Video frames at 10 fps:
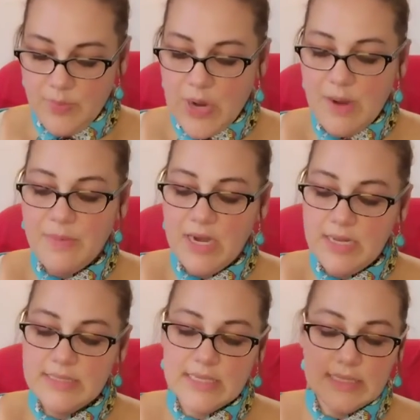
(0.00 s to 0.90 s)

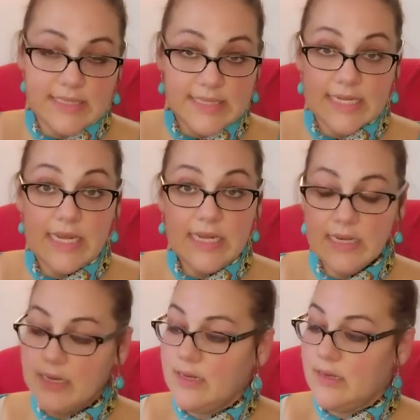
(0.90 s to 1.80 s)
Barbara Delinsky,
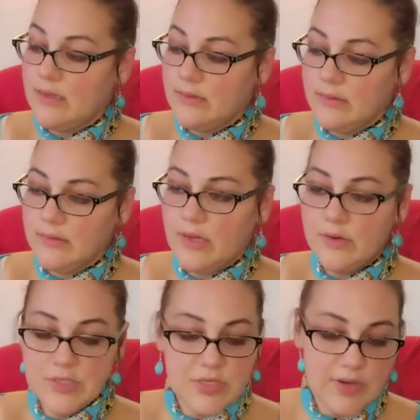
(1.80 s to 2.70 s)

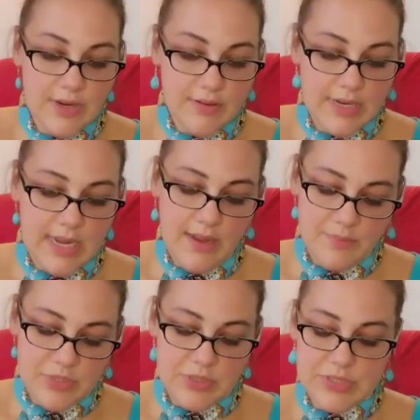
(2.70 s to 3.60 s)
Coast Road,
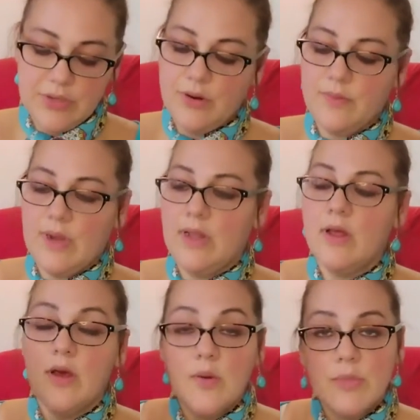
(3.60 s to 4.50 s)
and Patricia Cornwell,
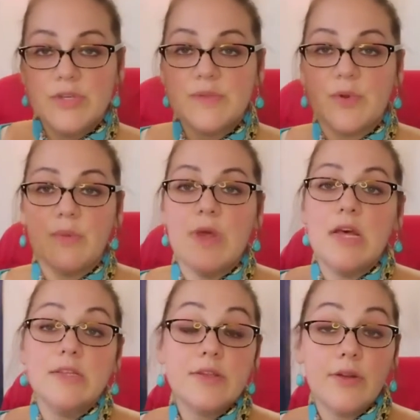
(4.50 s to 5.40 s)
Postmortem.
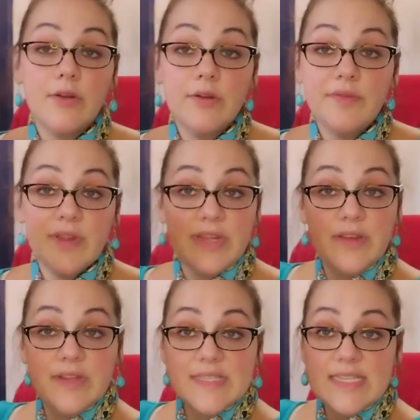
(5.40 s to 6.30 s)
So I don't know if
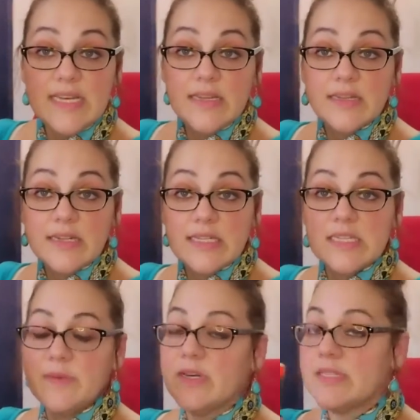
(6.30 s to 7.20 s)
you can see like
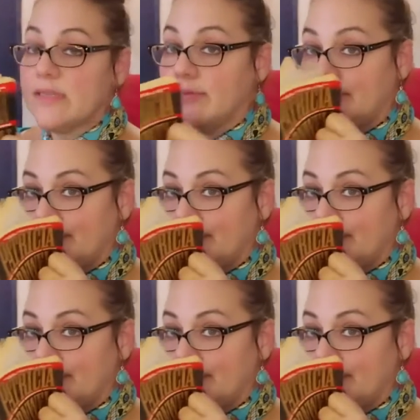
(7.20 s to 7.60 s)
these books.